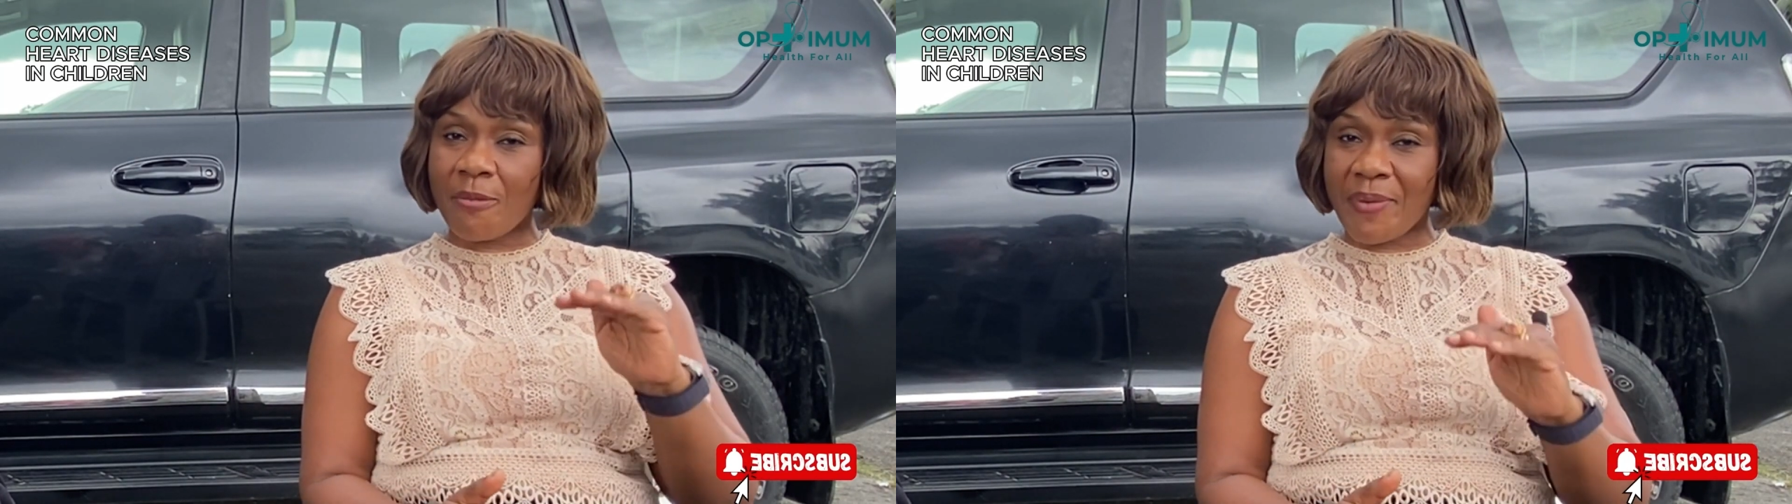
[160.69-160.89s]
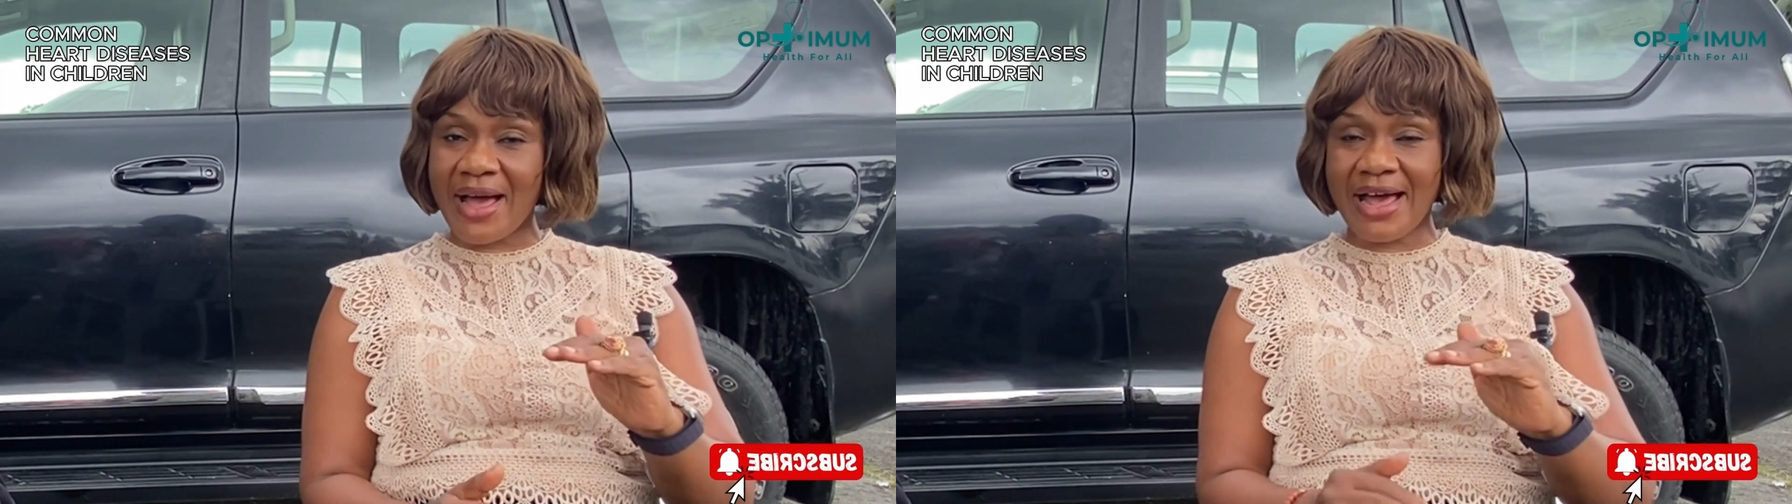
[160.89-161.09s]

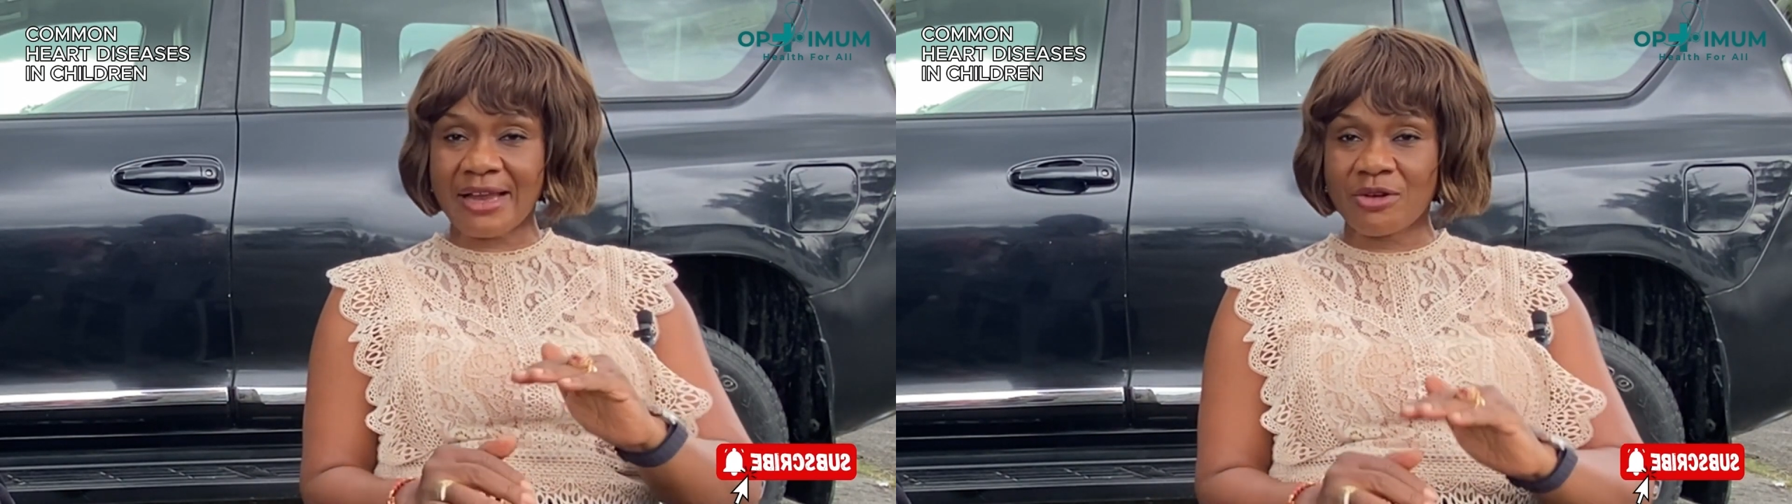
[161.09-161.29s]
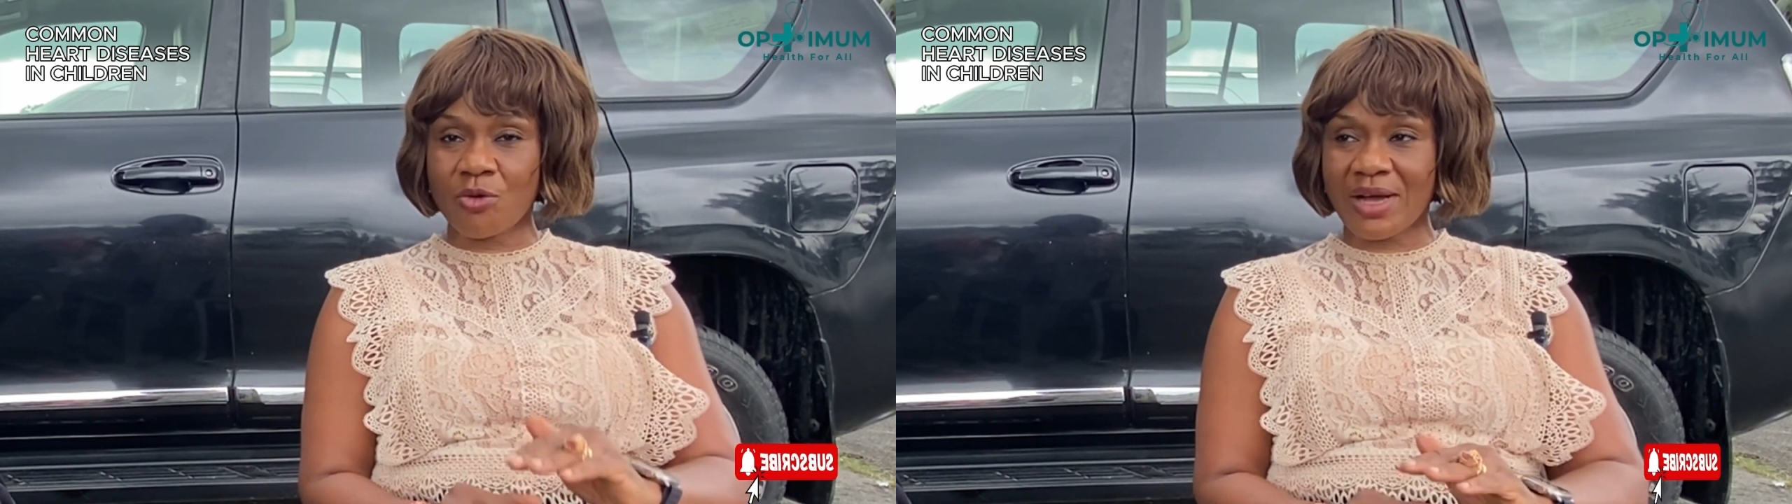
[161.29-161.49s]
upper
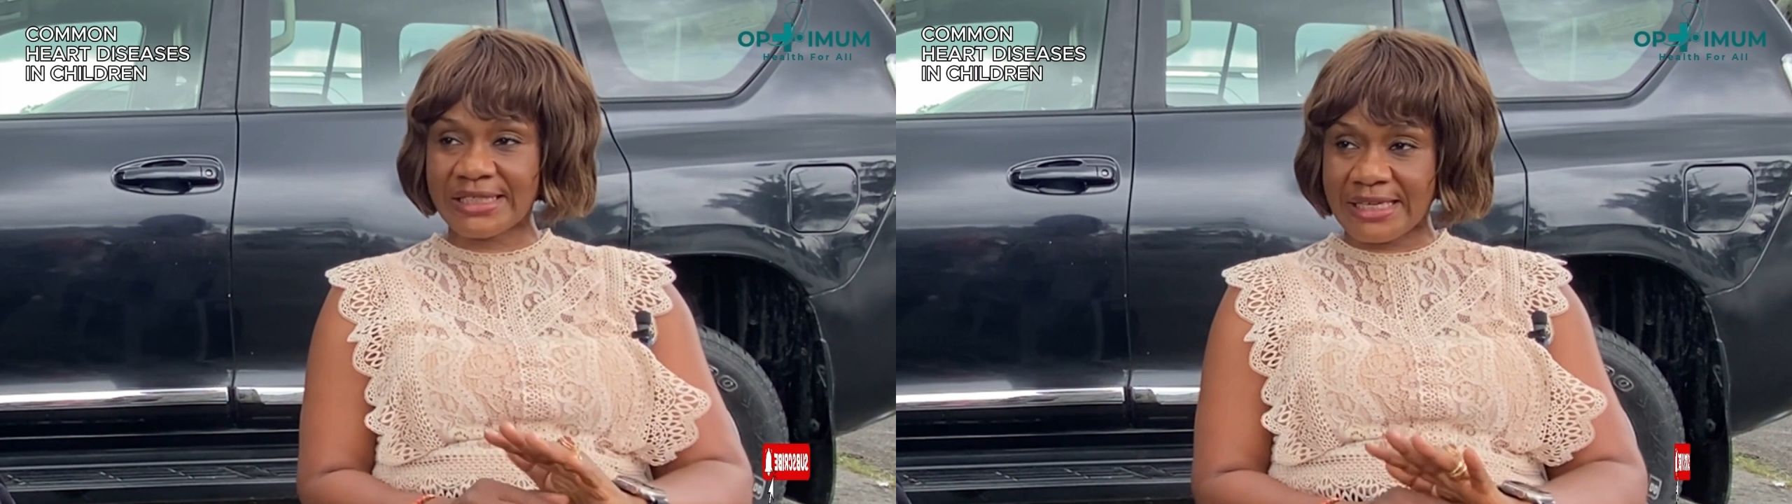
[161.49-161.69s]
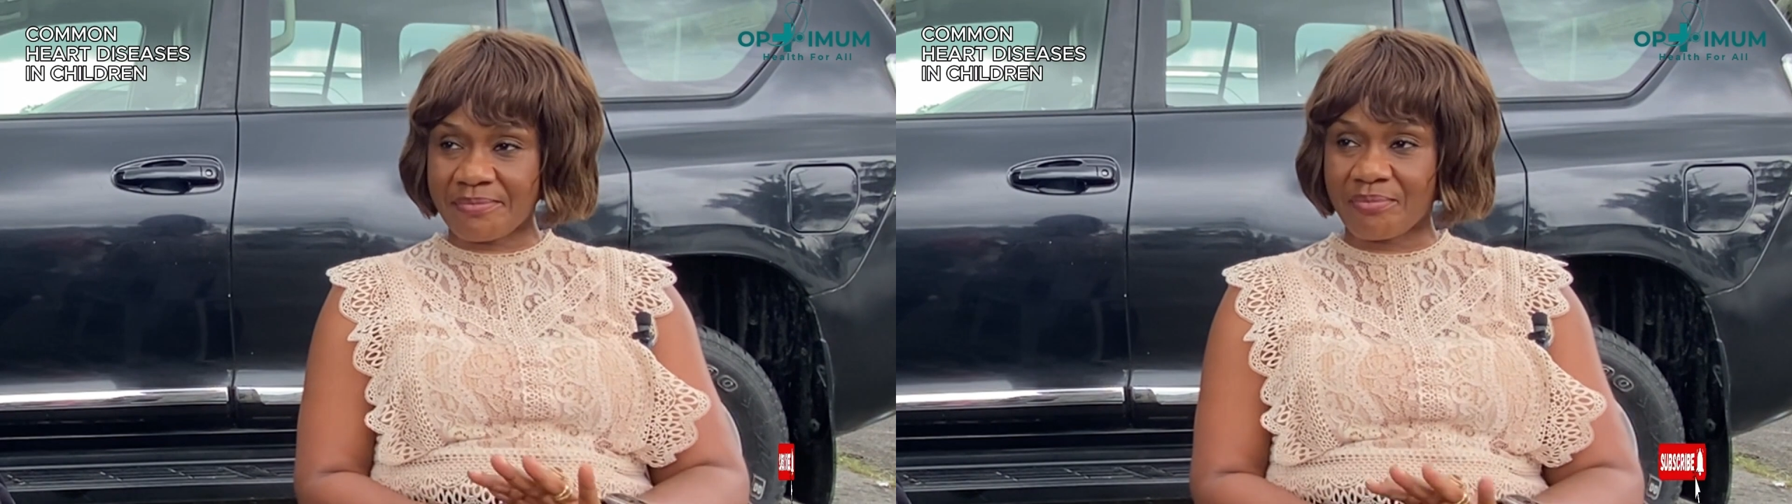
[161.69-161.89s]
and lower
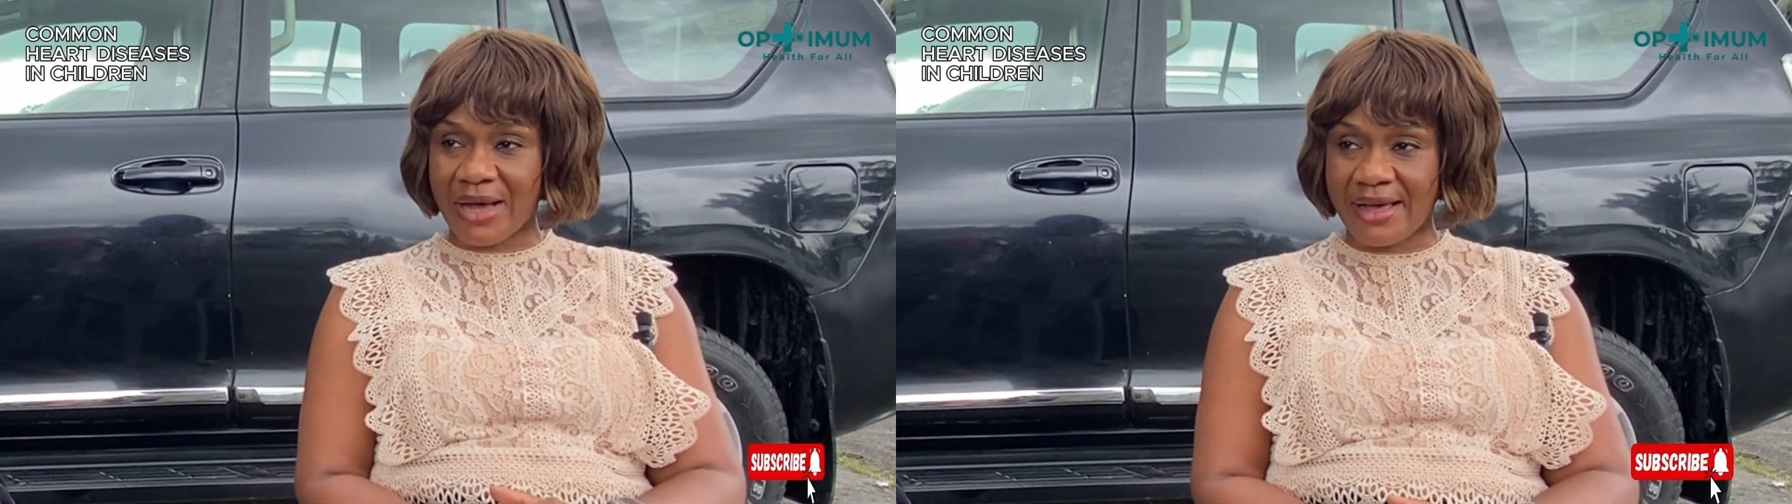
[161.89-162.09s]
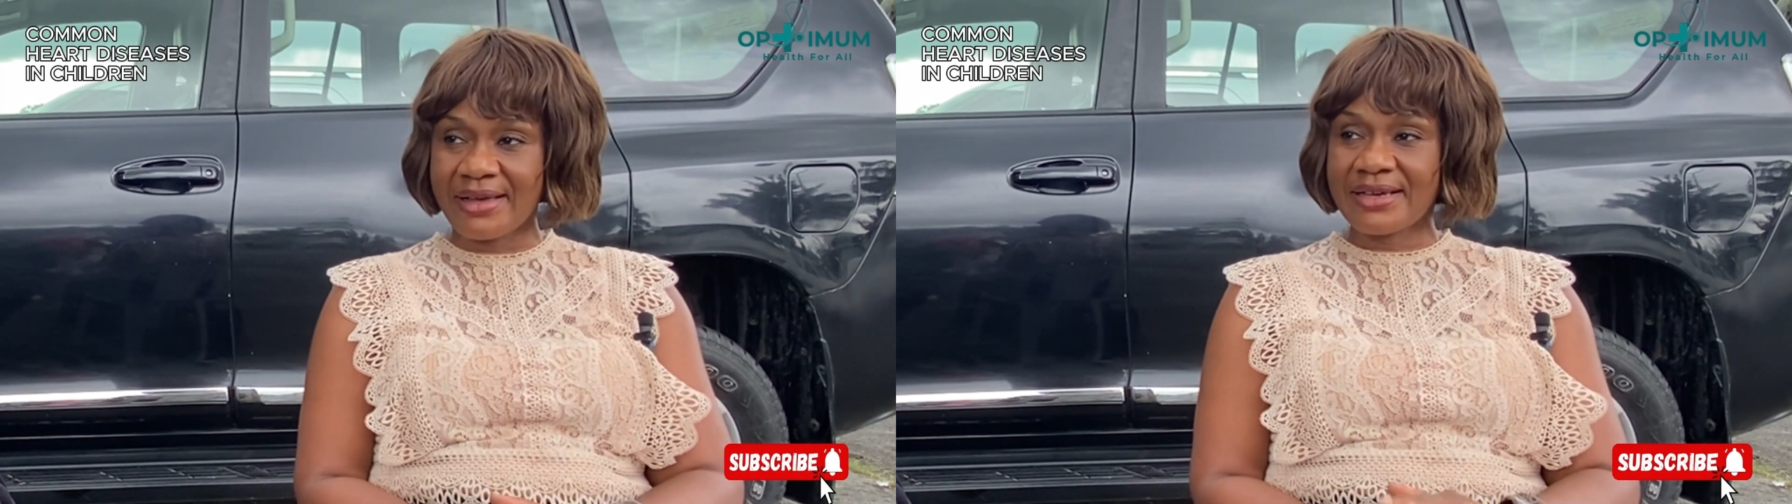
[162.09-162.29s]
chamber,